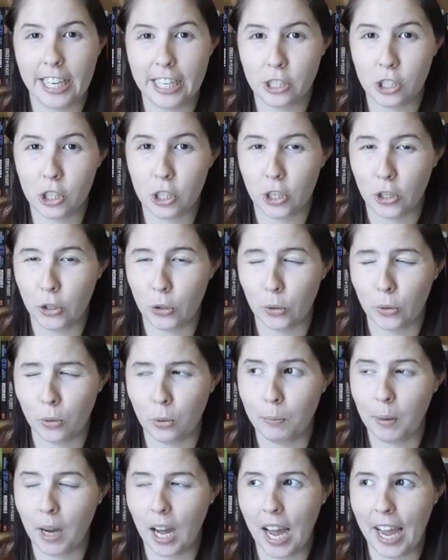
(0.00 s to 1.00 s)
Leads to
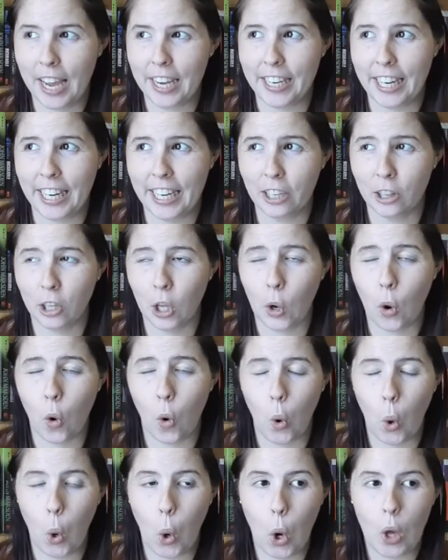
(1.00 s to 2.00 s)
You by Nina
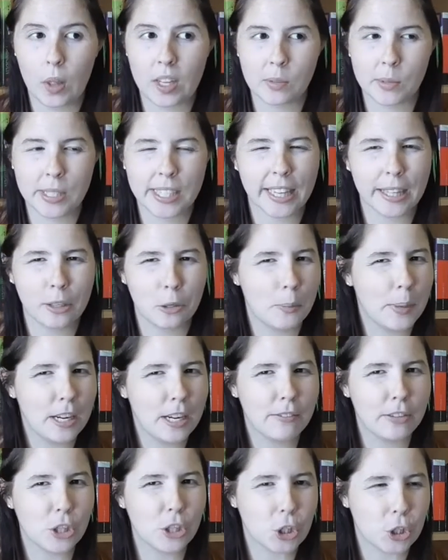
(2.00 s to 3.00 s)
LaCour. This was a little
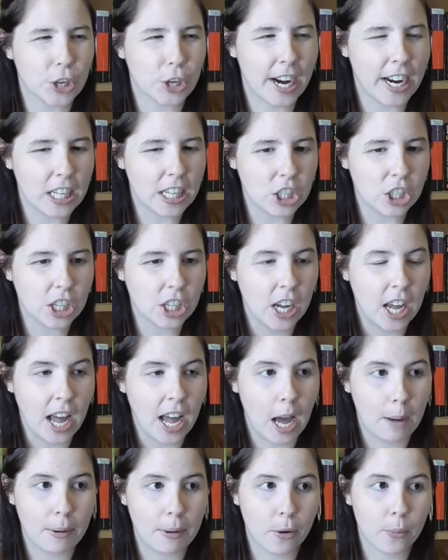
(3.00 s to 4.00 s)
bit of a stretch.
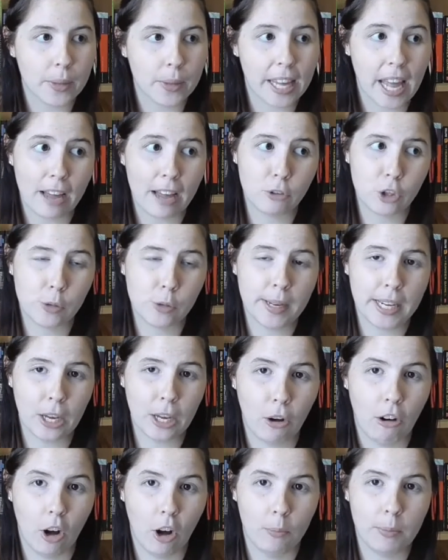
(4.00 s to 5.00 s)
I don't really have too
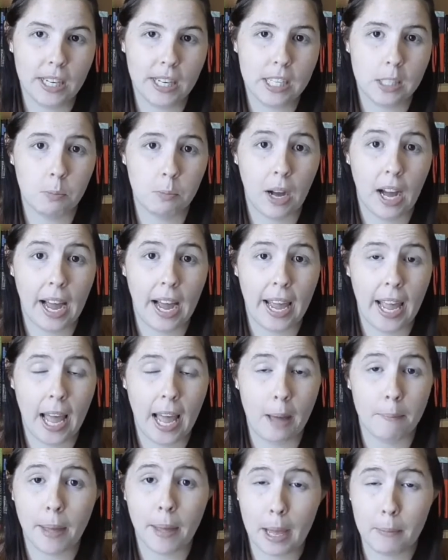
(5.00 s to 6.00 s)
hobbies, but I
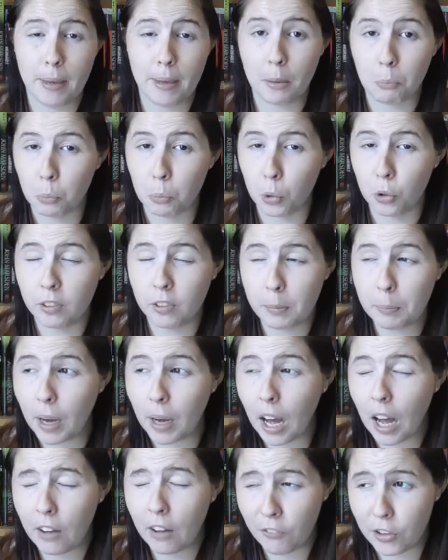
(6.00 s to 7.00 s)
am a big movie
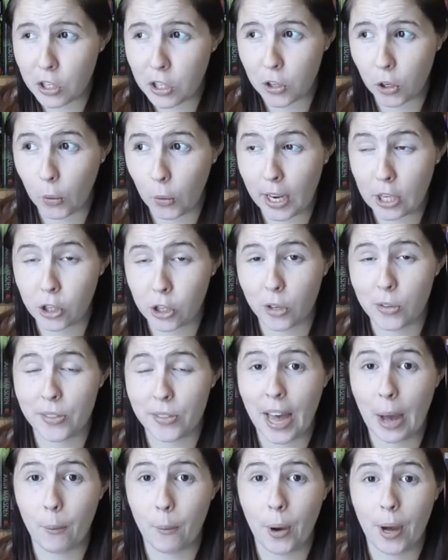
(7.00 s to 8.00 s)
buff. So I
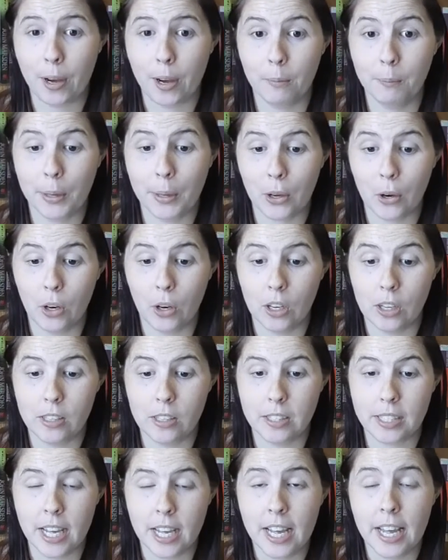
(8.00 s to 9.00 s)
chose that one
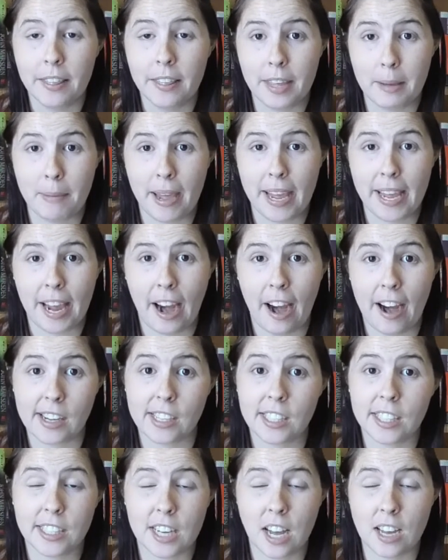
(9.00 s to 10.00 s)
because the main
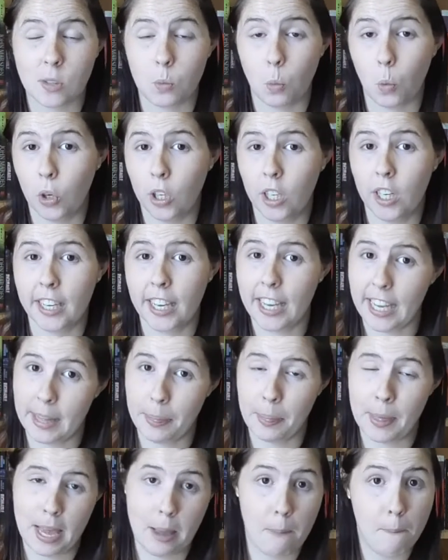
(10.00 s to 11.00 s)
character does work
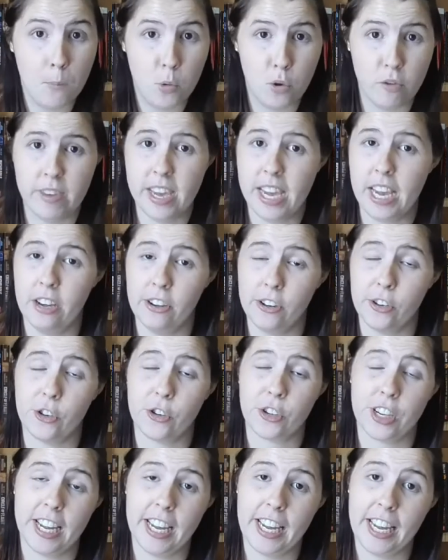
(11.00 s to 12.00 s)
in the movie
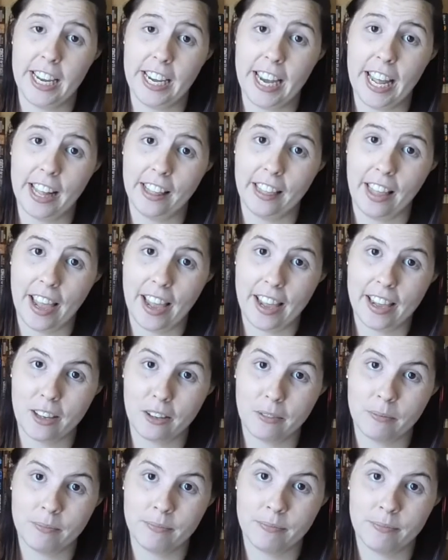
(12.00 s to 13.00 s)
industry in
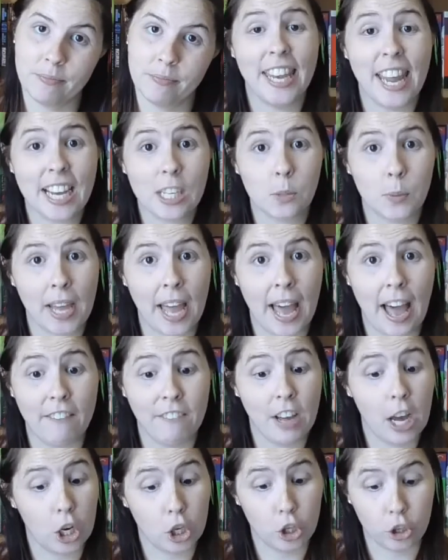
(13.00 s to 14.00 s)
LA. Next, we
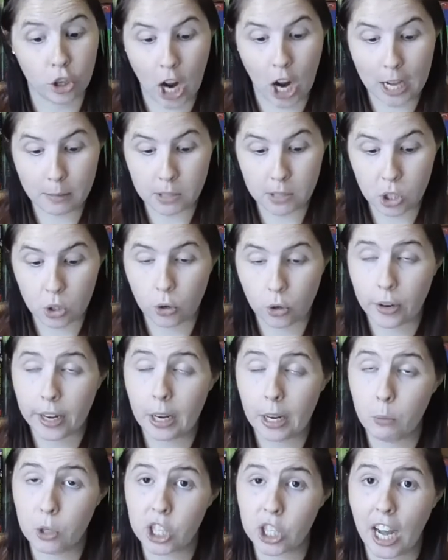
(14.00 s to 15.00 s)
have A Crime
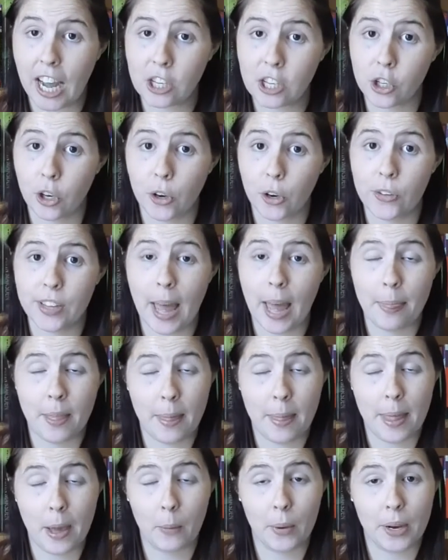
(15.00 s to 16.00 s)
Story, which I chose, and
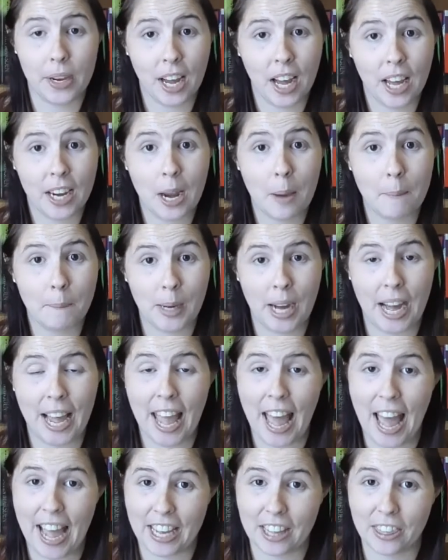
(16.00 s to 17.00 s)
Then There Were None
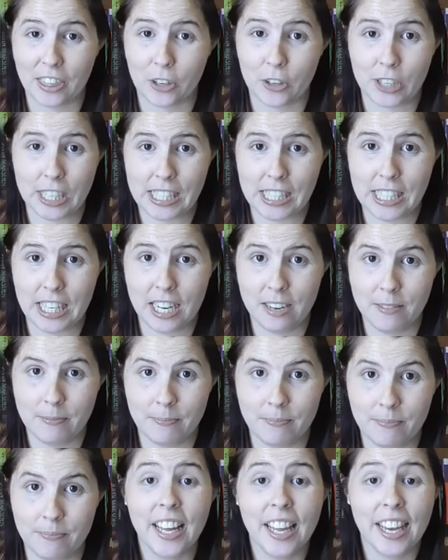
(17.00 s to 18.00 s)
by Agatha Christie.
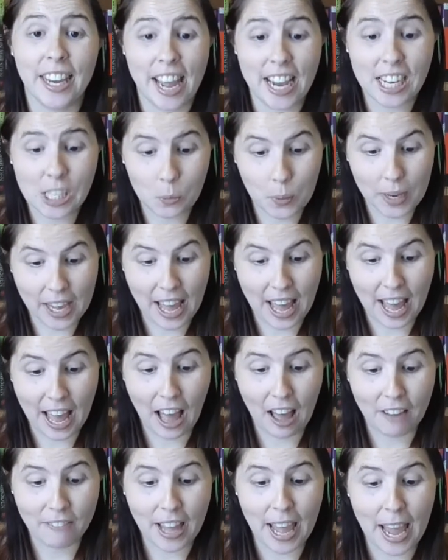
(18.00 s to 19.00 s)
Next, we
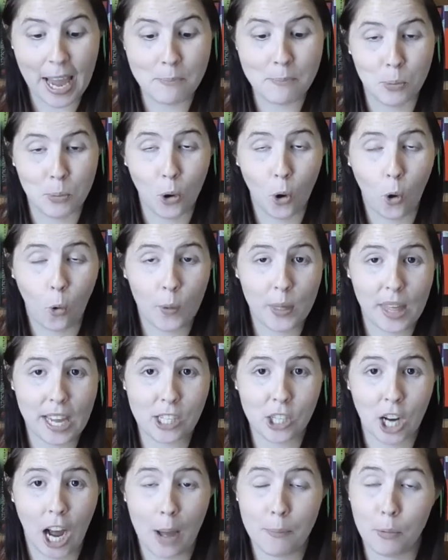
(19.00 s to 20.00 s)
have book with
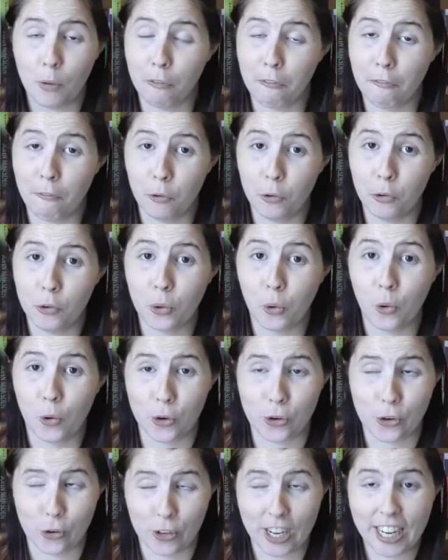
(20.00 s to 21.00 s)
a type of food
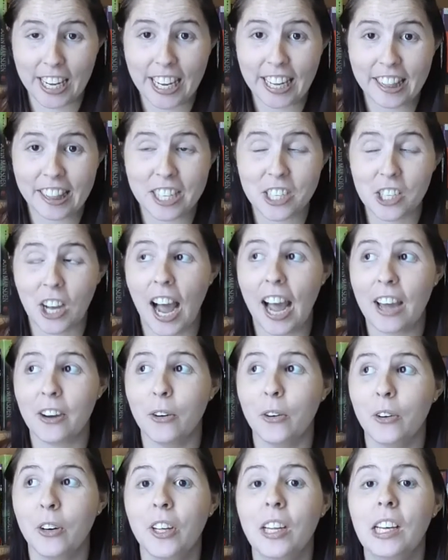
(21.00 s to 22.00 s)
or drink in the
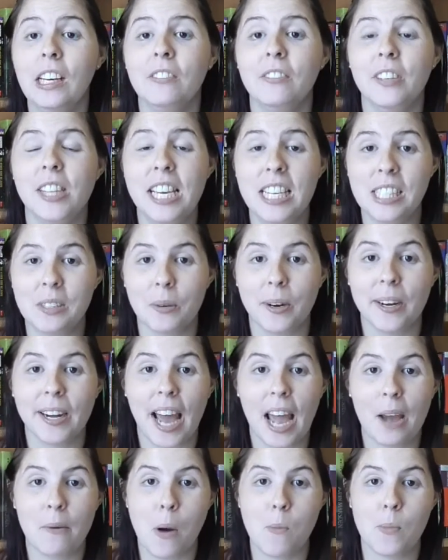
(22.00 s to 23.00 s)
title. For this one,
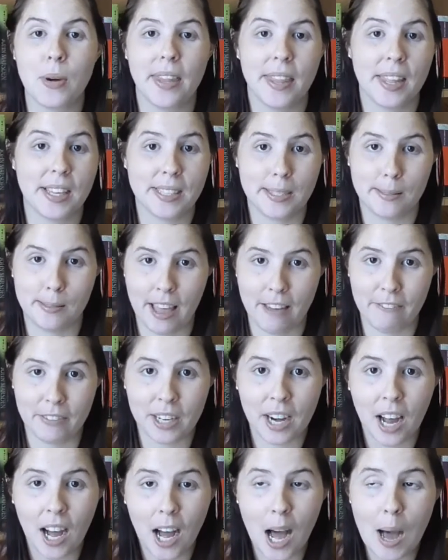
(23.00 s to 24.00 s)
I went with
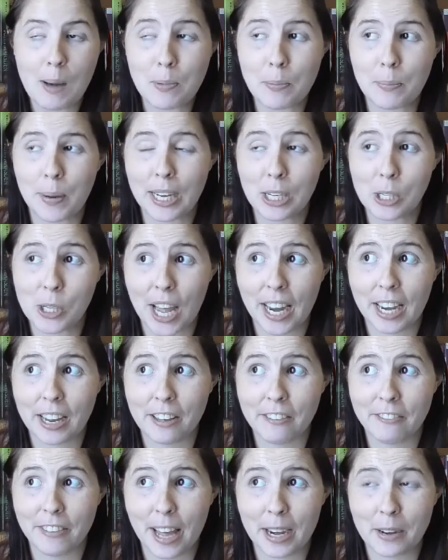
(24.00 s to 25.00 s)
7-Up by
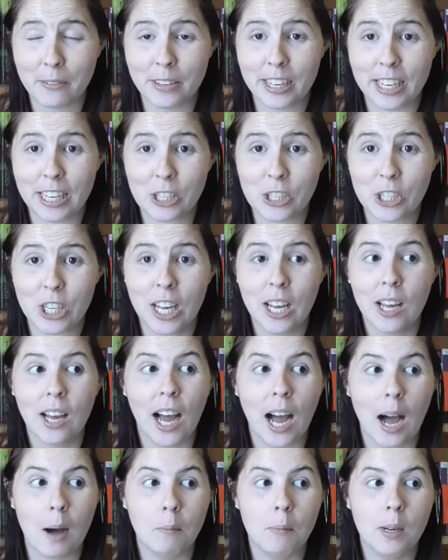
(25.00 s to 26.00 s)
Janet Ivanovich.
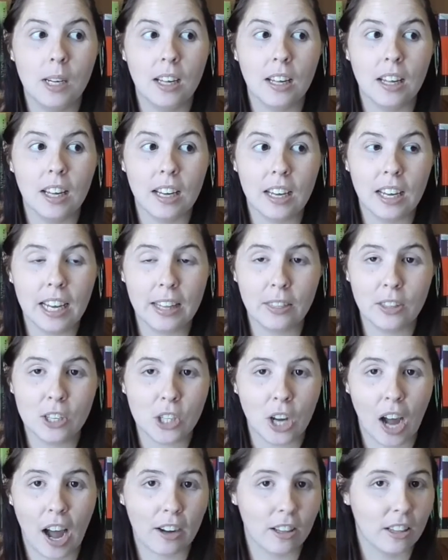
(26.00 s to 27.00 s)
In the
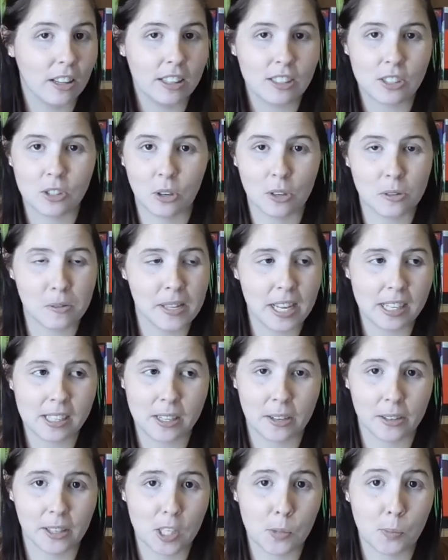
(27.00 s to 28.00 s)
title, it's not
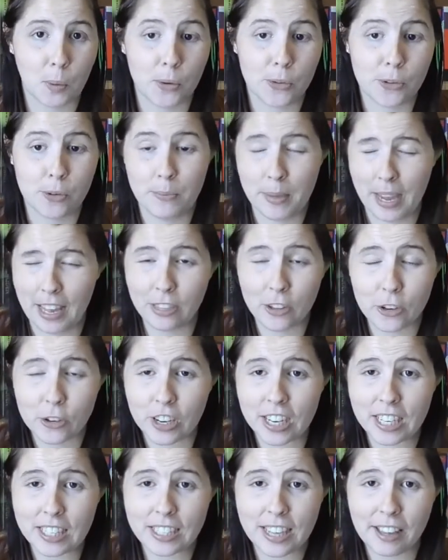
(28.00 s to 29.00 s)
necessarily supposed to mean the
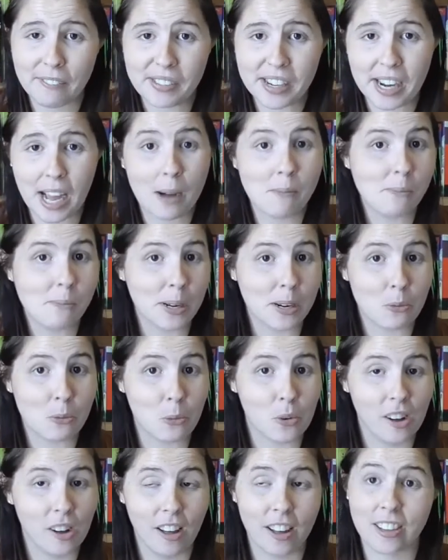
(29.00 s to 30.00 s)
drink 7-Up, but
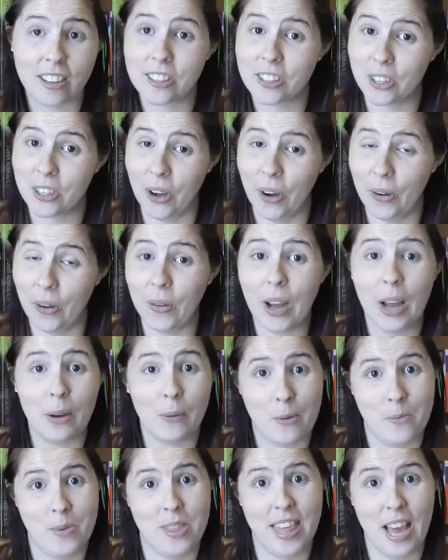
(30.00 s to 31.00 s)
it works, so I
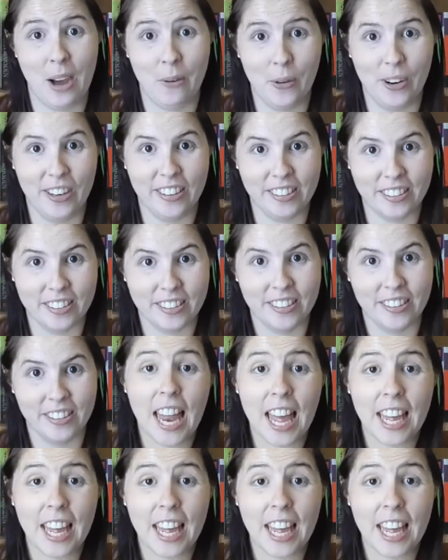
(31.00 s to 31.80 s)
went with that one.